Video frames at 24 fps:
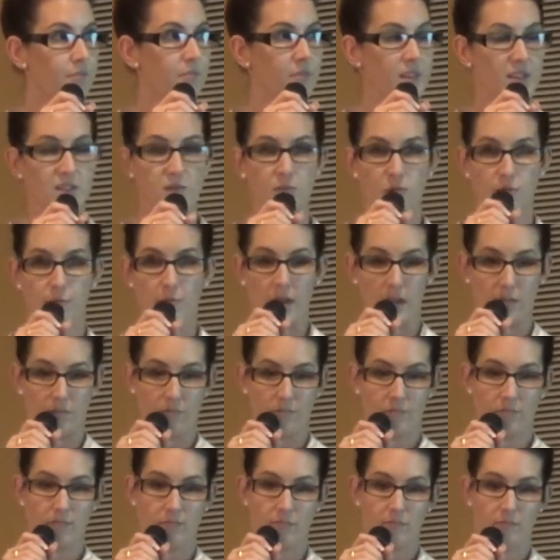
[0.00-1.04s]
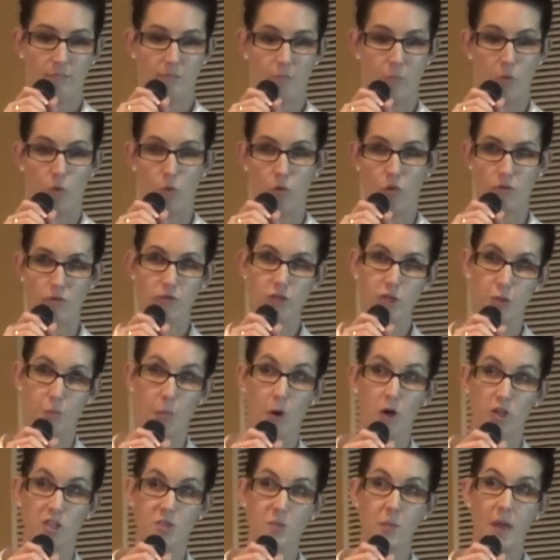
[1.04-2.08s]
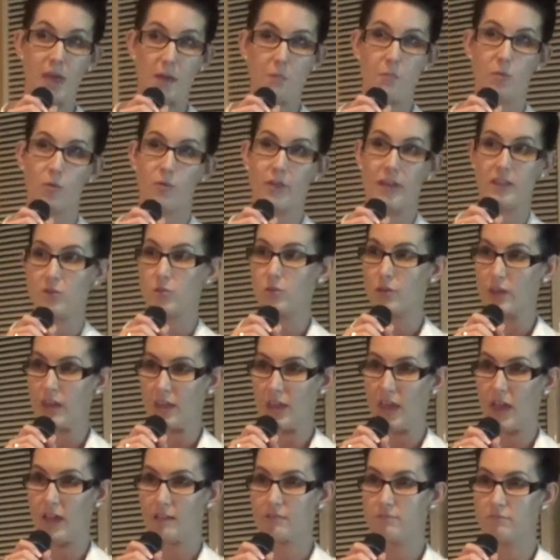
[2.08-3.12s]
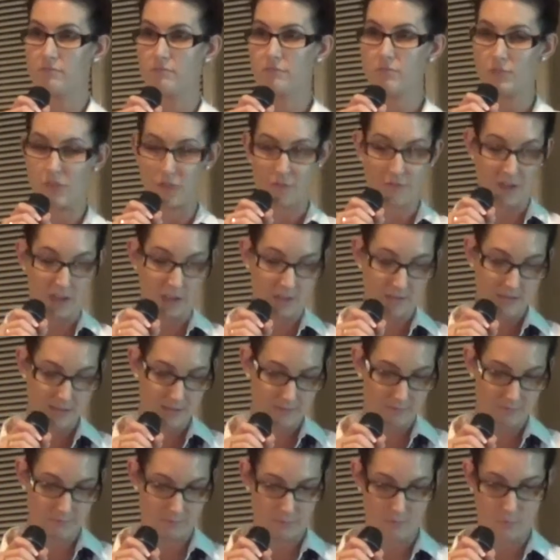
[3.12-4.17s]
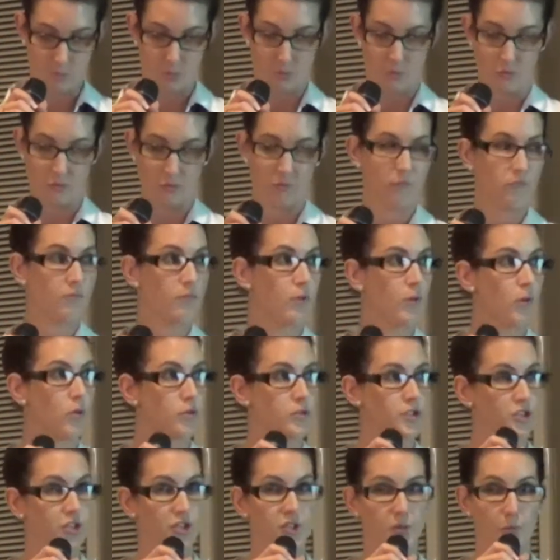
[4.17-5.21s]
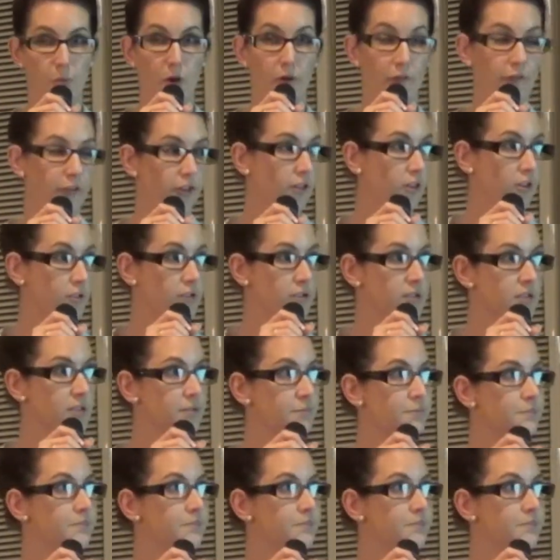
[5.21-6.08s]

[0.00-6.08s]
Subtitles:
This would mean more to most people than looking at figures or just a profit and loss.